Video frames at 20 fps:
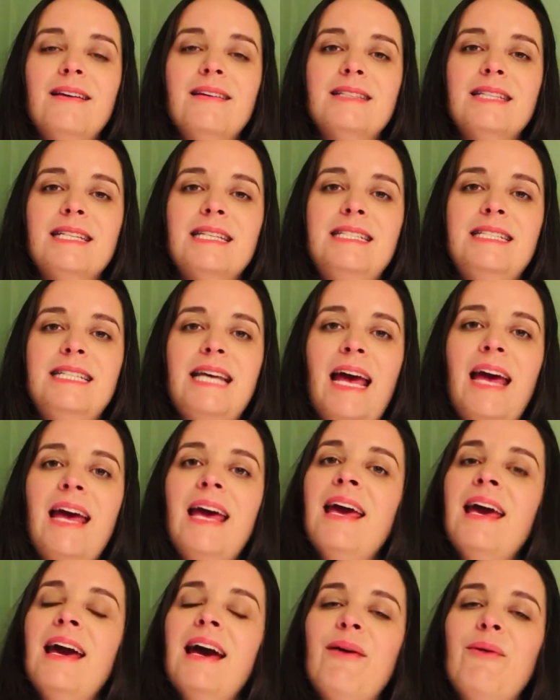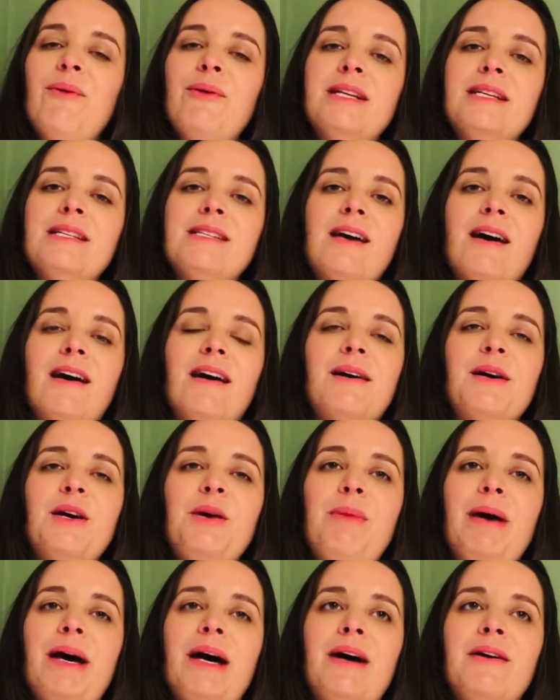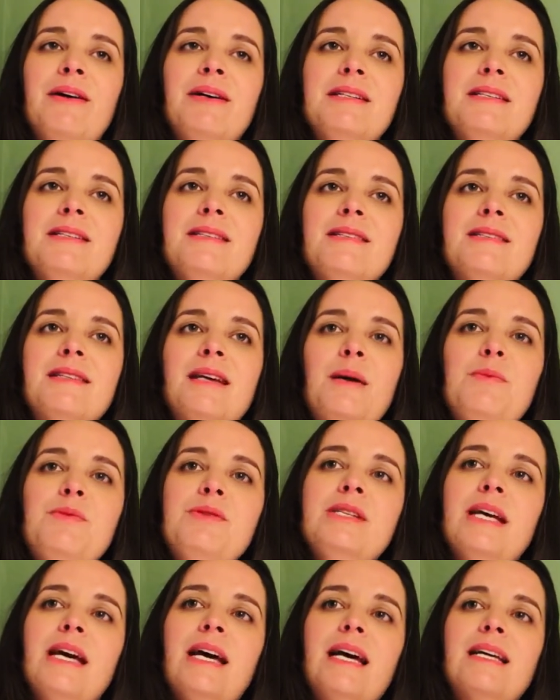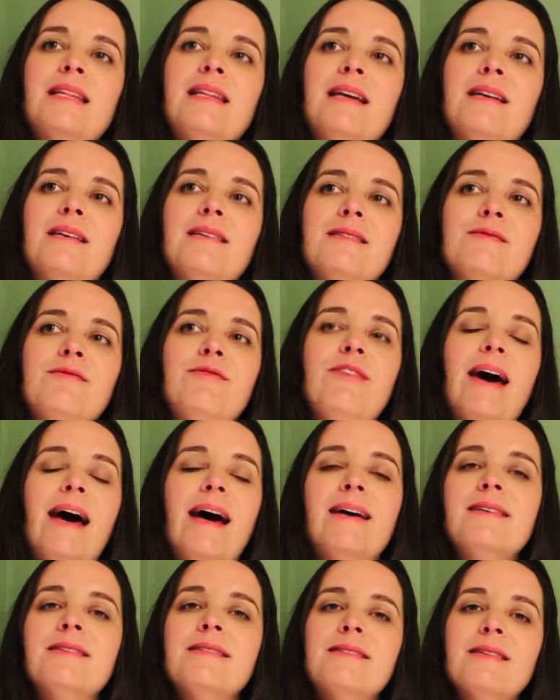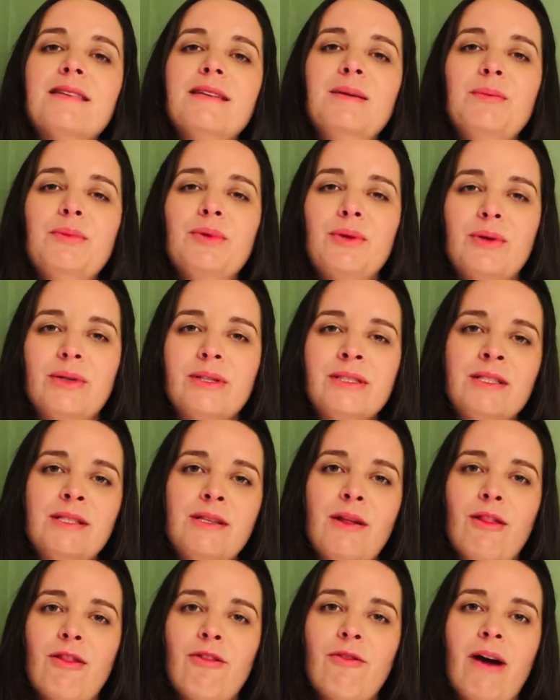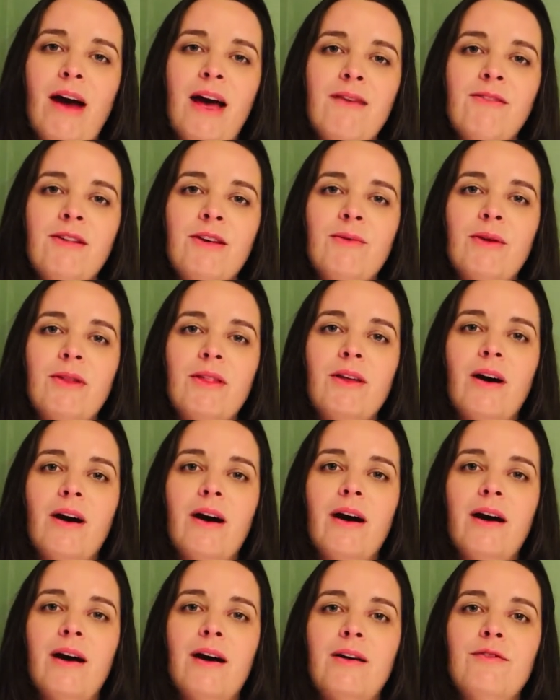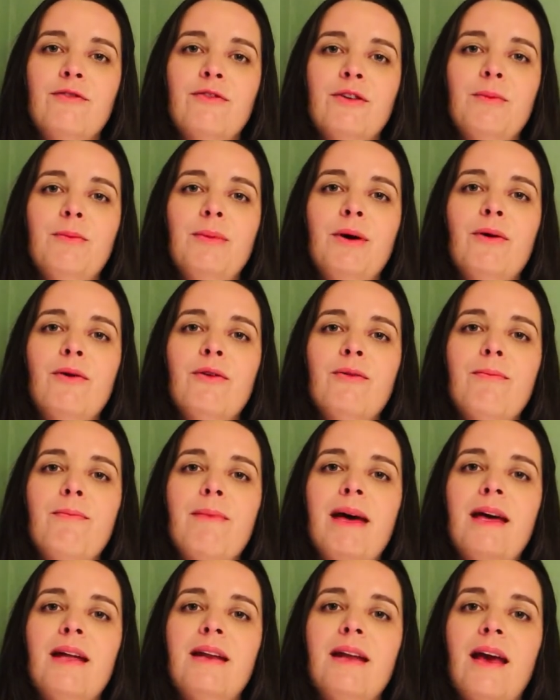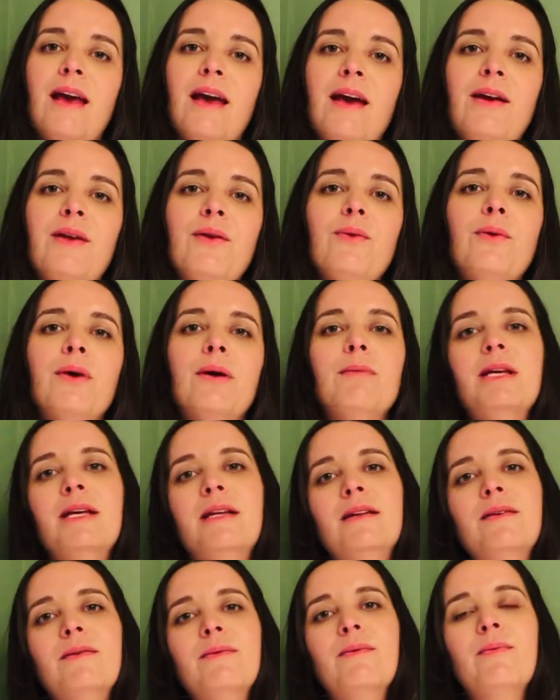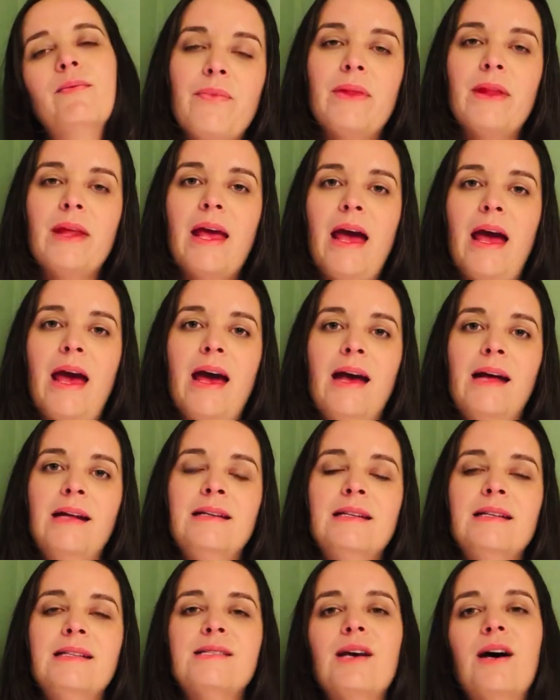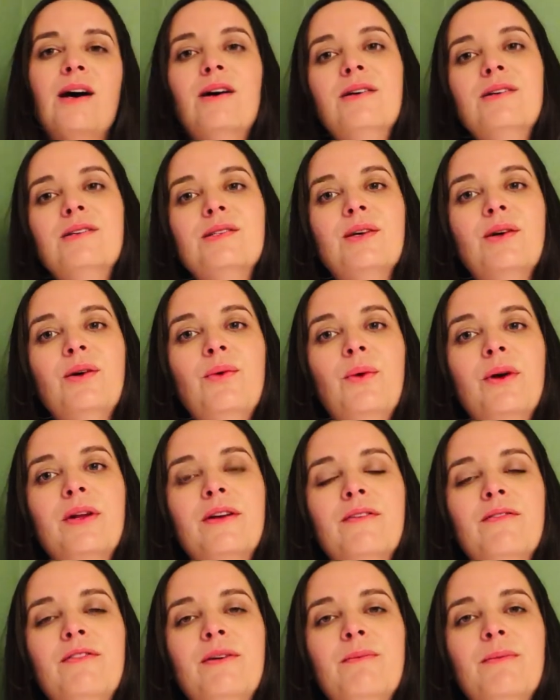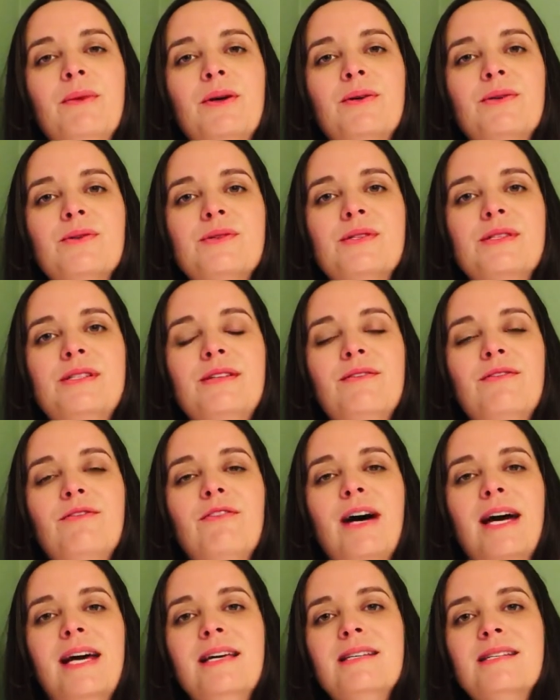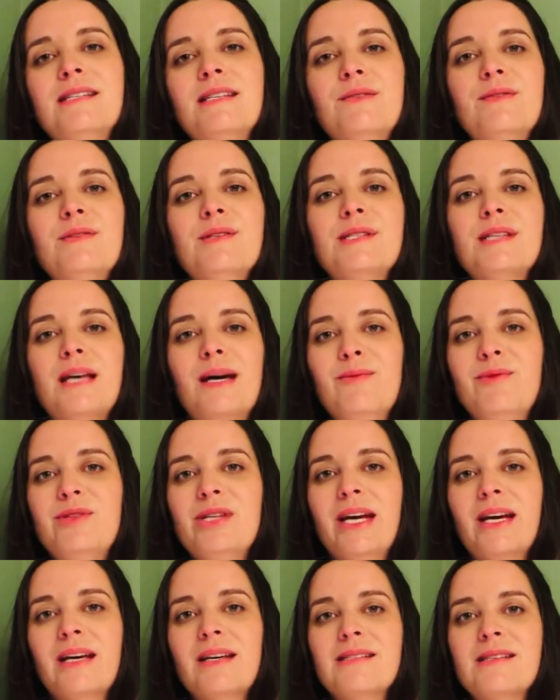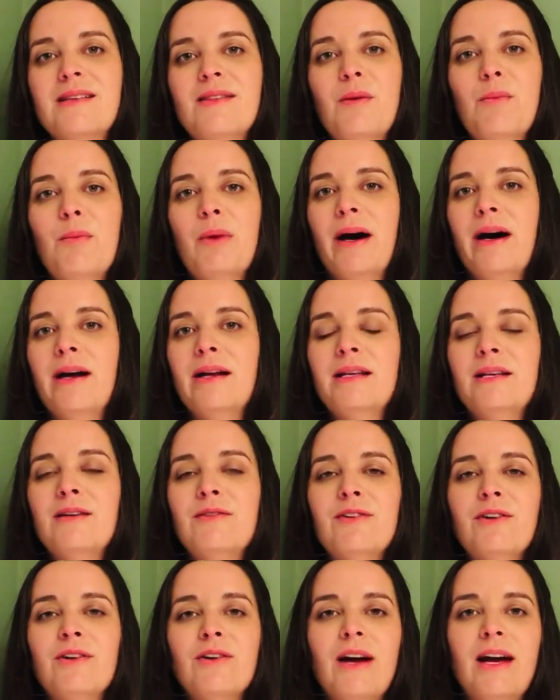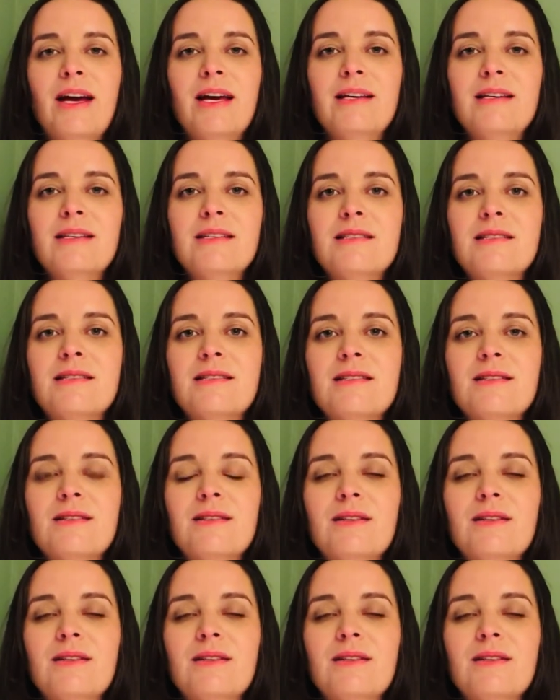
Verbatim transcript: Today, I want to talk about a subject that is vastly important to thriving with God for both men and women. And it's also one of the most divisive subjects in the body of Christ.